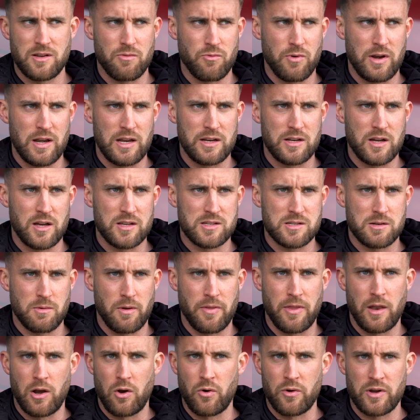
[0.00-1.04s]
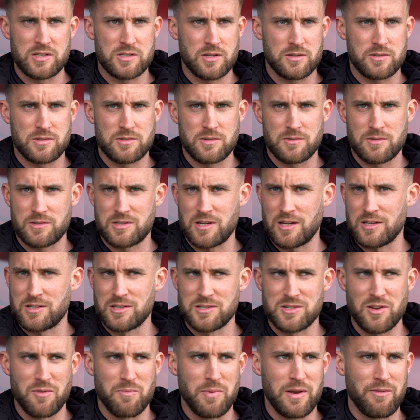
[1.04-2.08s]
It really does. One of the longest
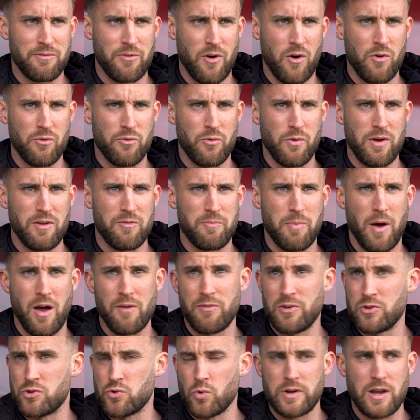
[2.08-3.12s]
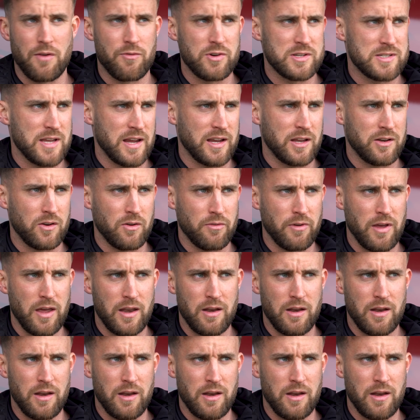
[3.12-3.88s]
seasons I've been involved with, but I've enjoyed every second of it.